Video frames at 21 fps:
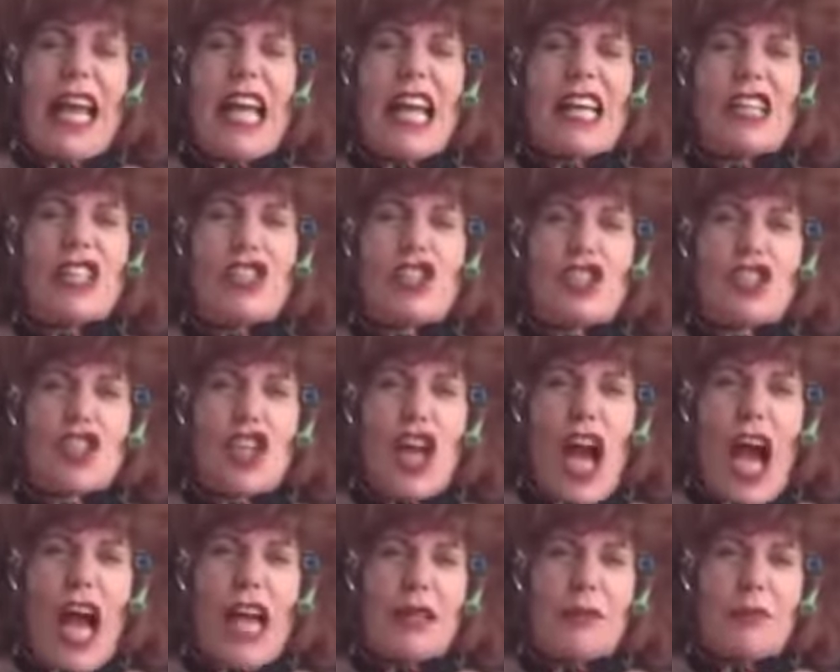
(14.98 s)
is
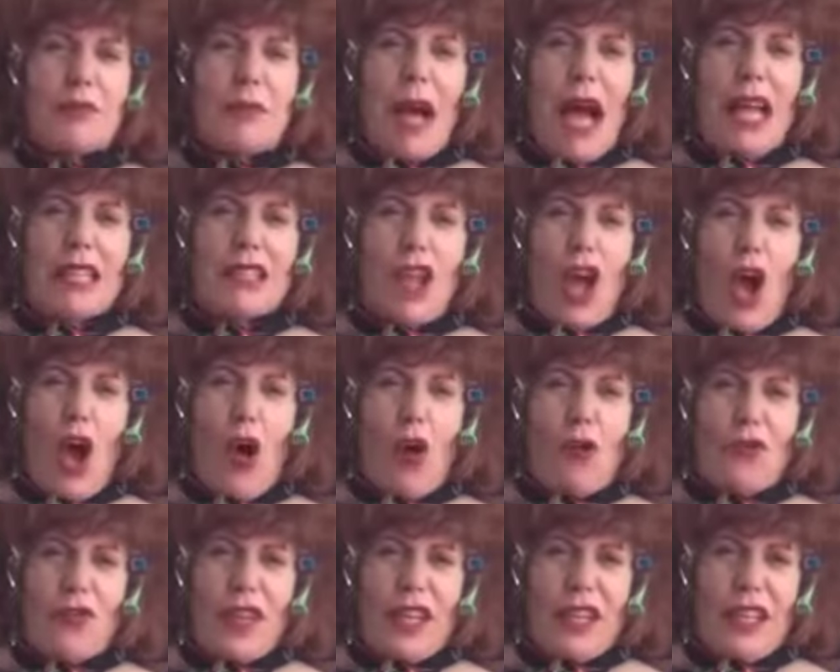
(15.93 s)
John Bon
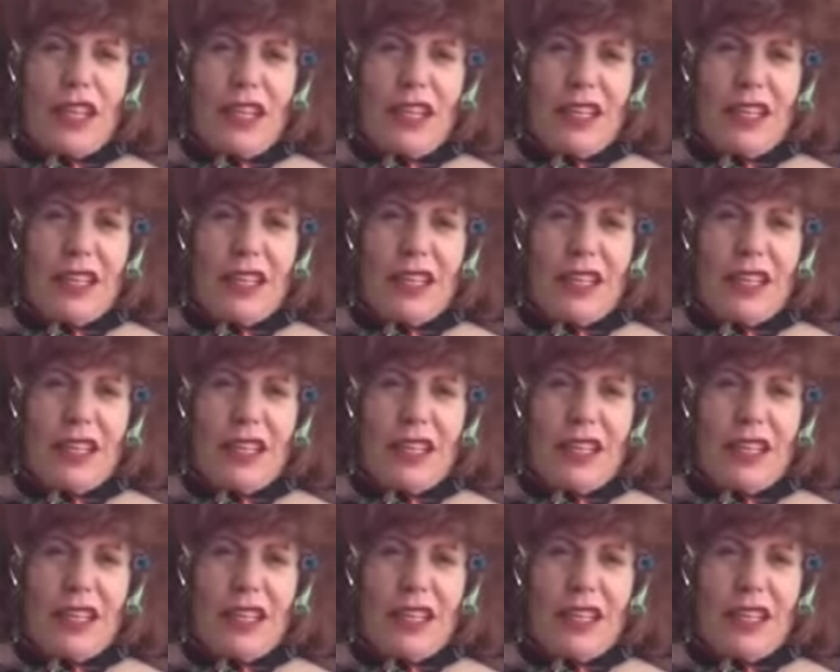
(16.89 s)
Jovi,